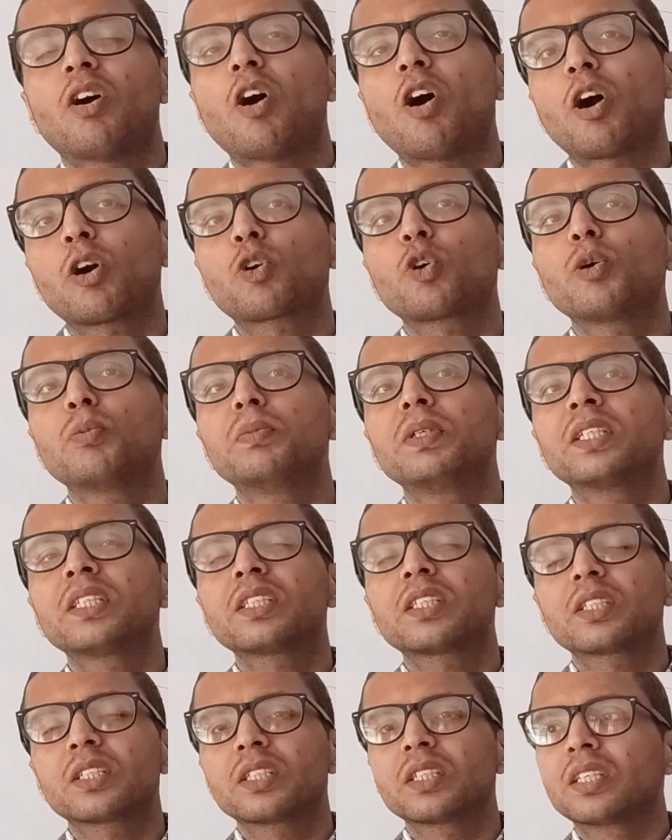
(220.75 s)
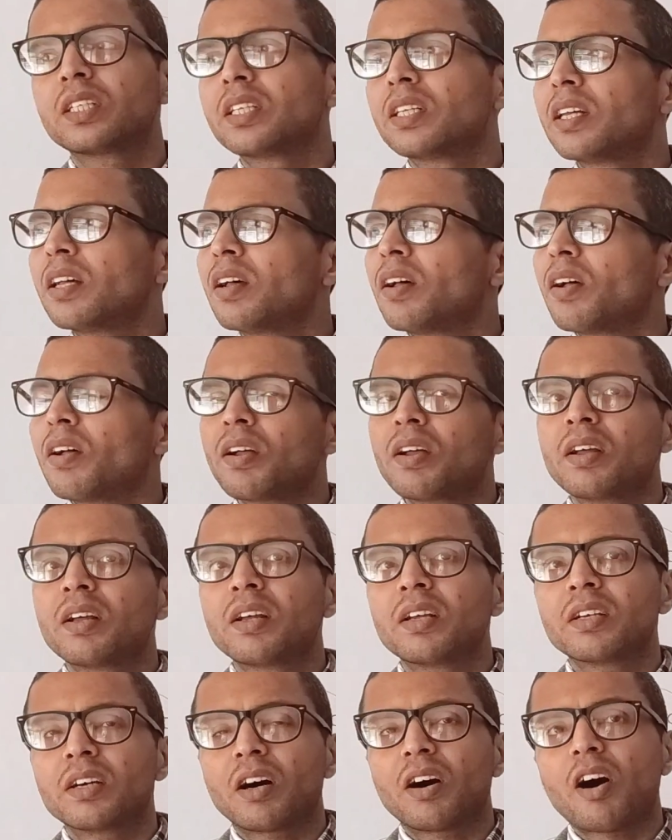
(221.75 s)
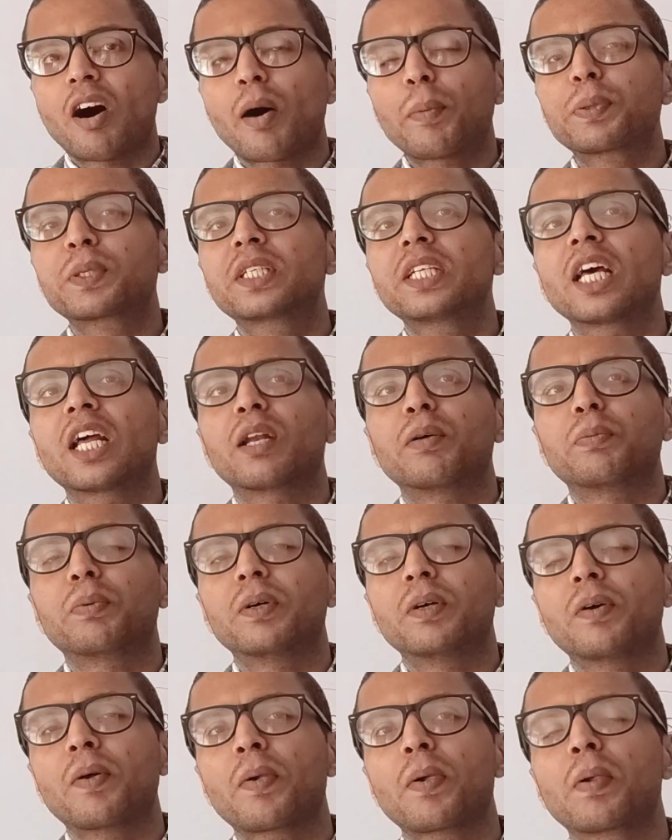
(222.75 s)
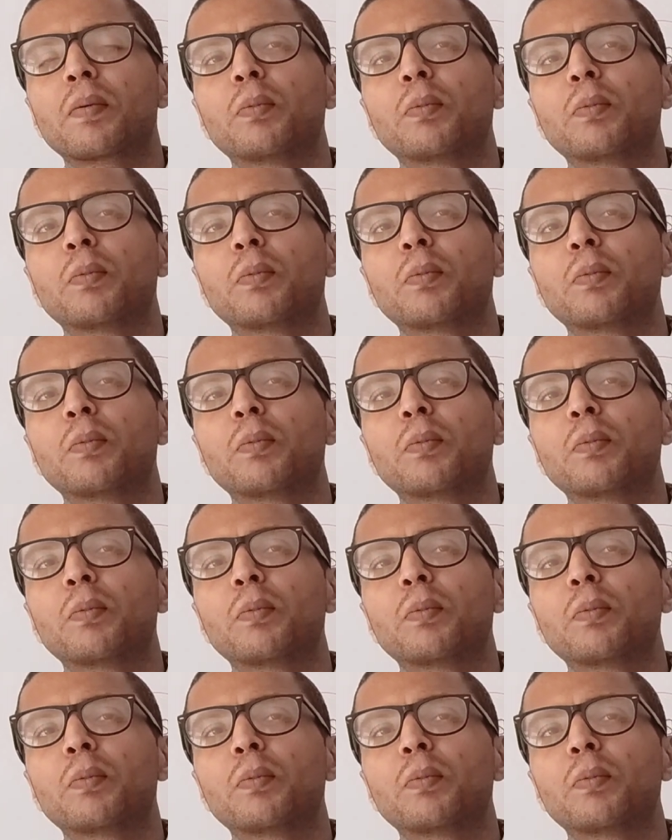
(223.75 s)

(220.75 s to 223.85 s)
Auto means of self.